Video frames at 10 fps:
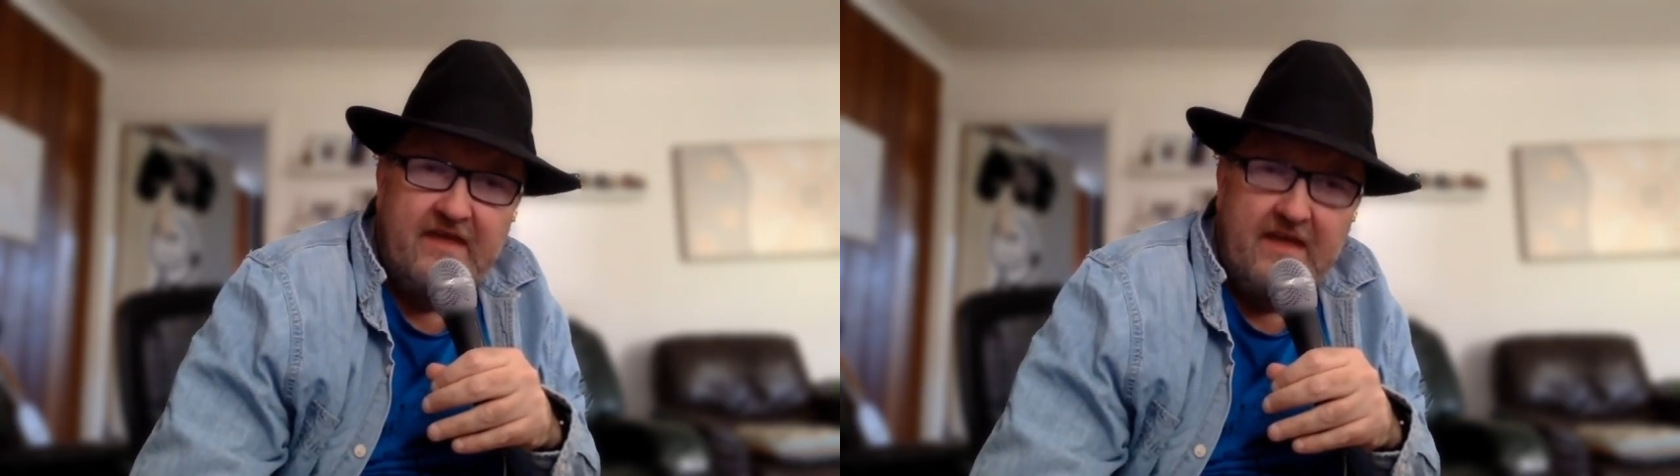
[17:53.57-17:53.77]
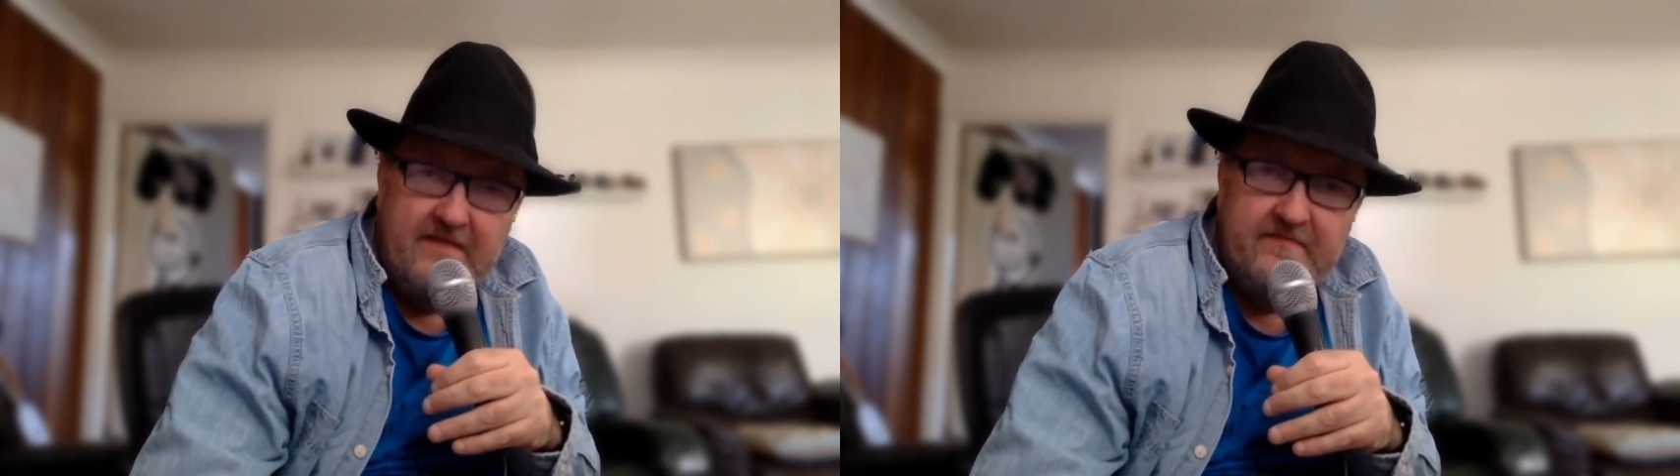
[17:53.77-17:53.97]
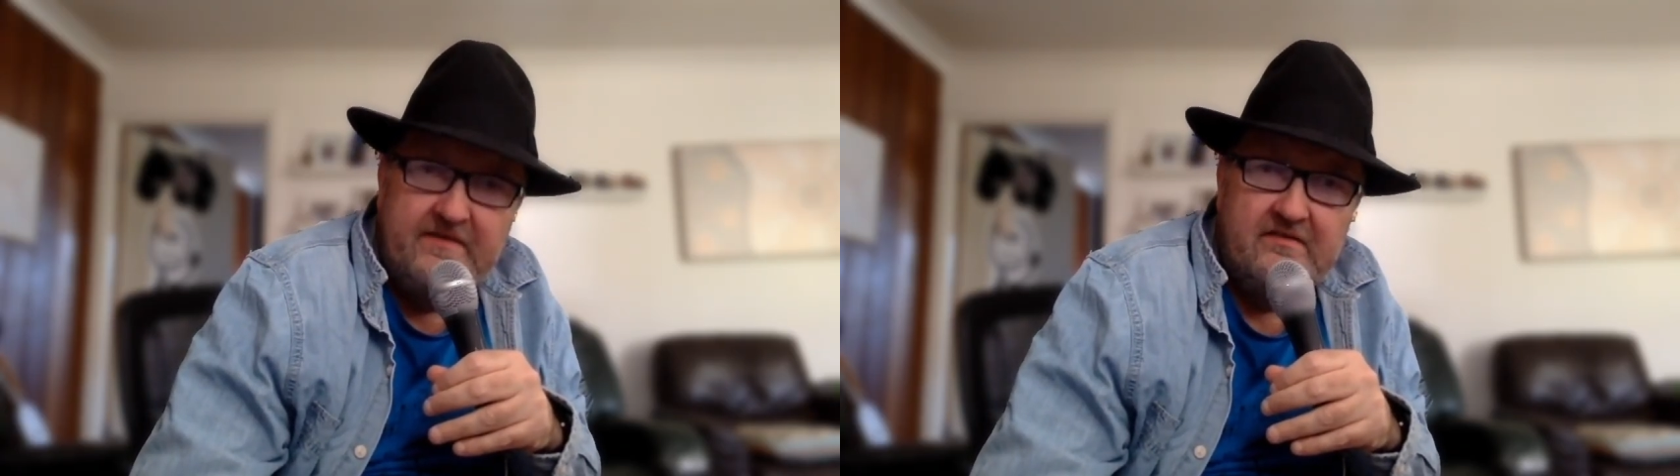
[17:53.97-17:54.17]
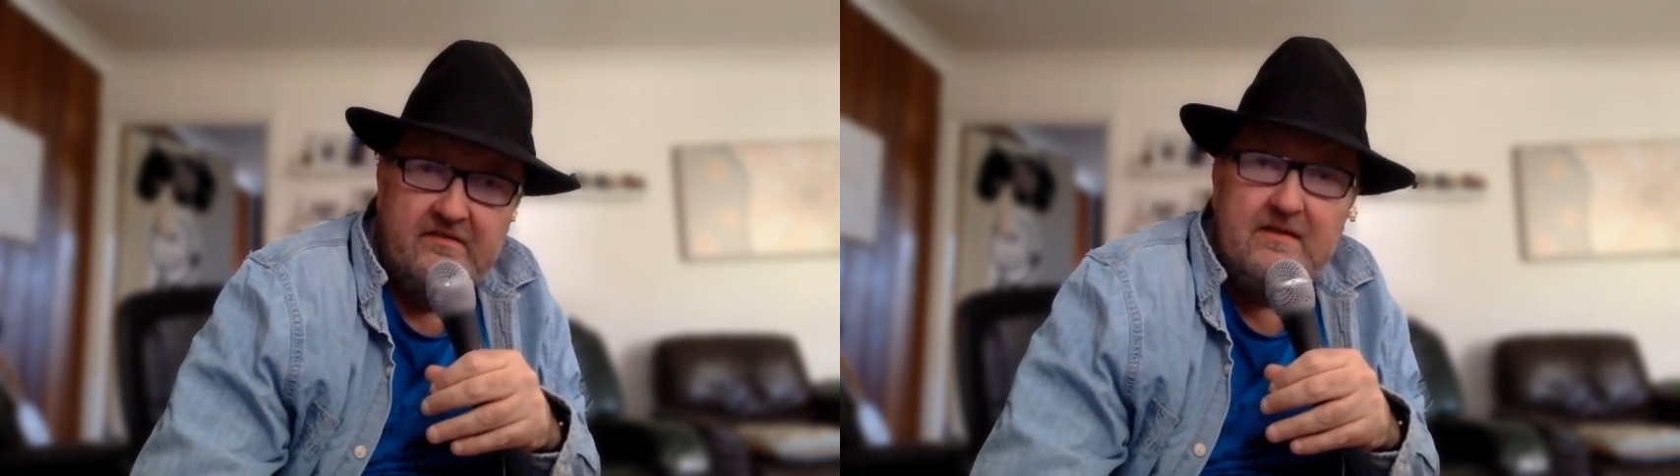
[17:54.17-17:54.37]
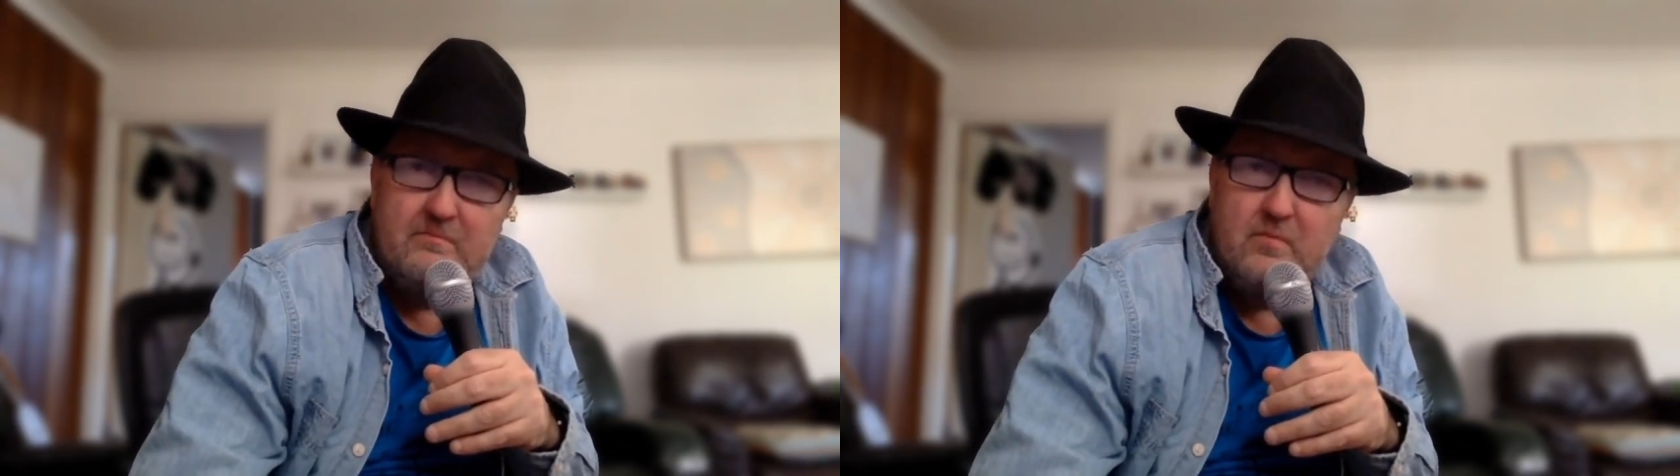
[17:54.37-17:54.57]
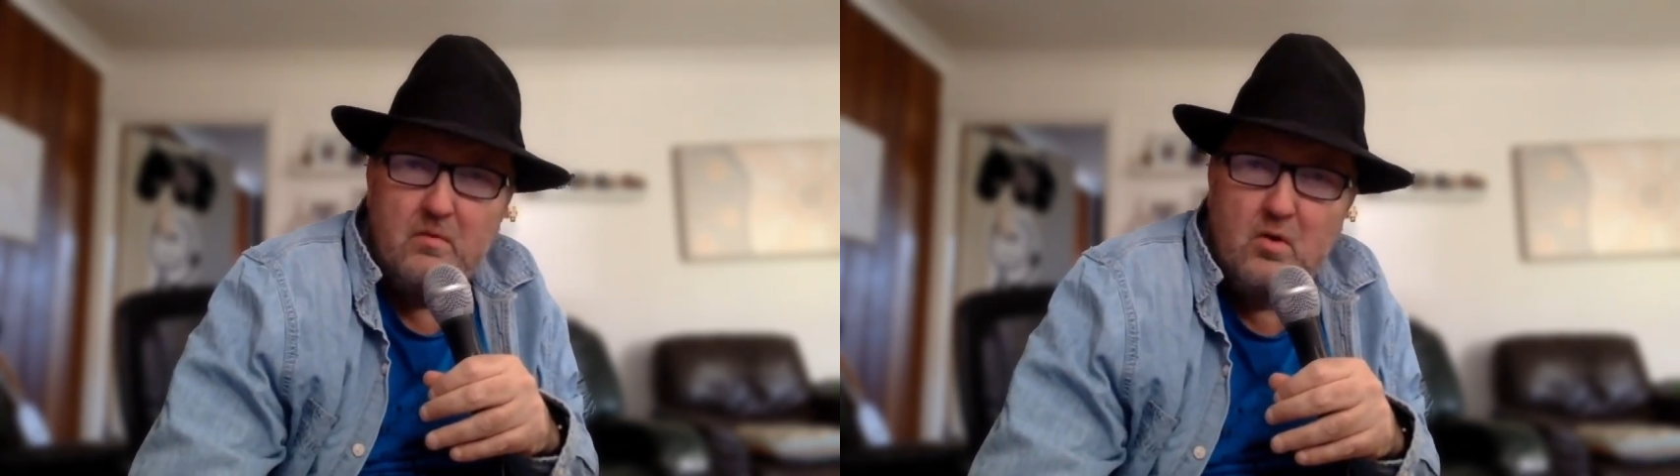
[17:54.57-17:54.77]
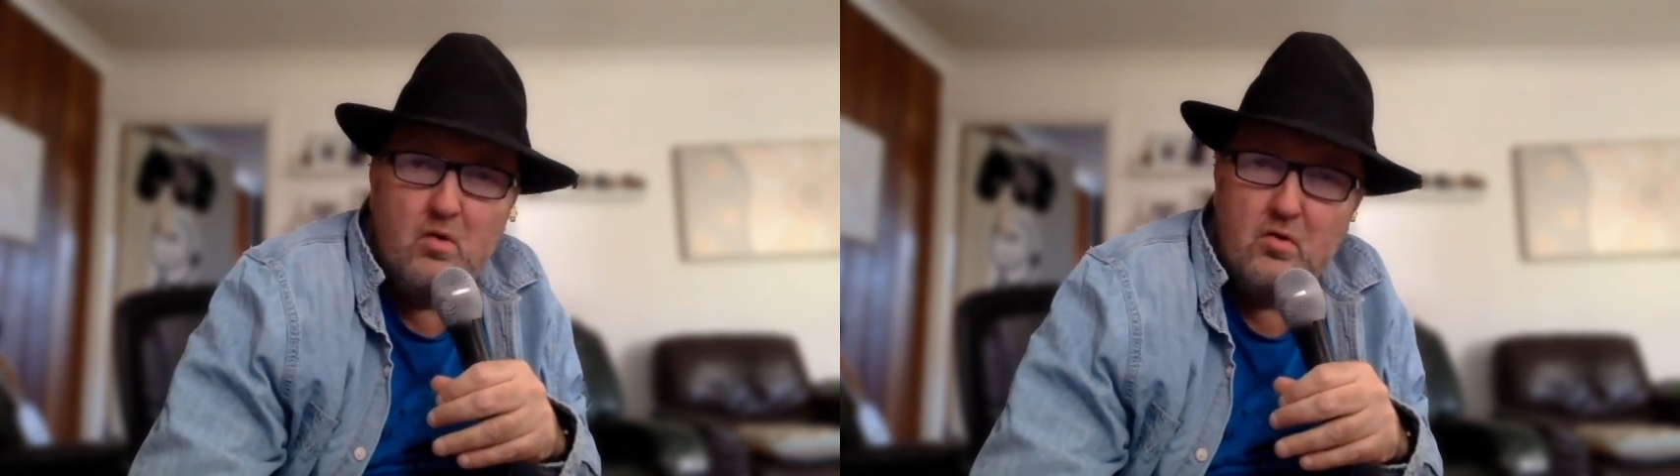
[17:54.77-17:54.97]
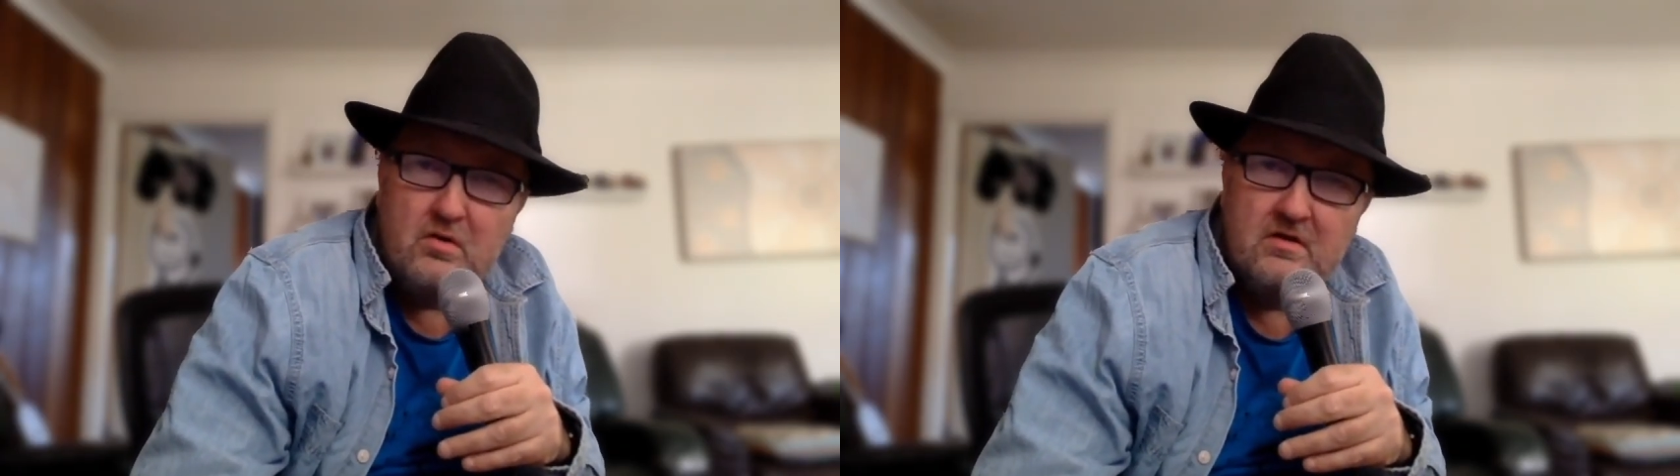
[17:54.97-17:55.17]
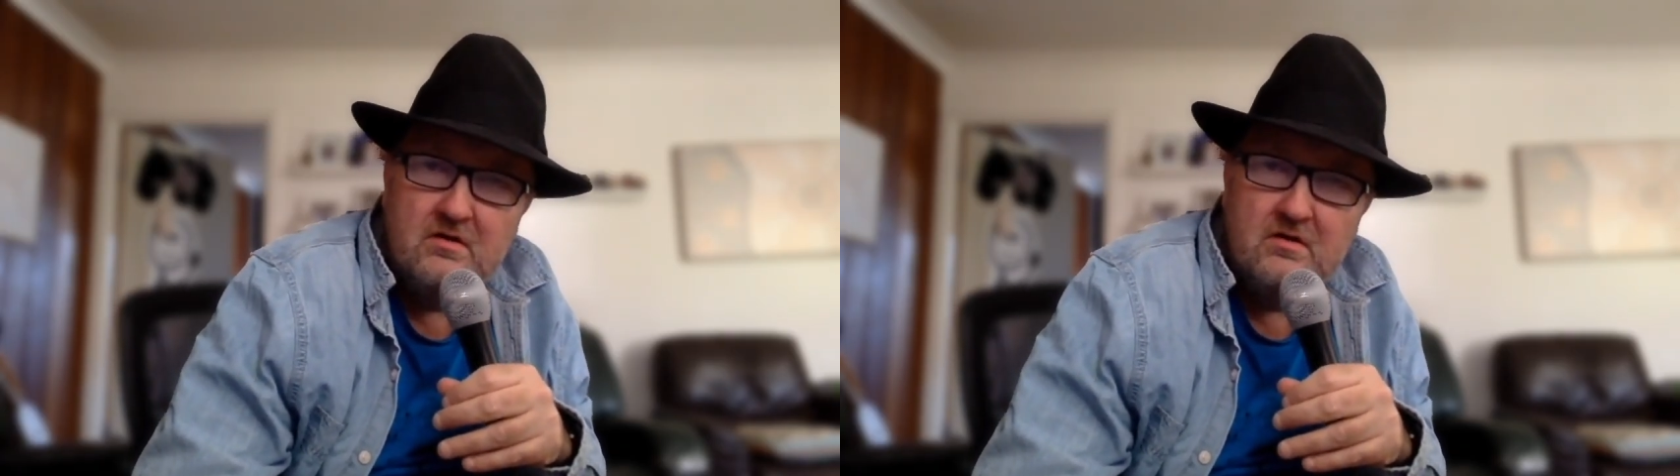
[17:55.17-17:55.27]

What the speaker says: advocate, and Bob Hawke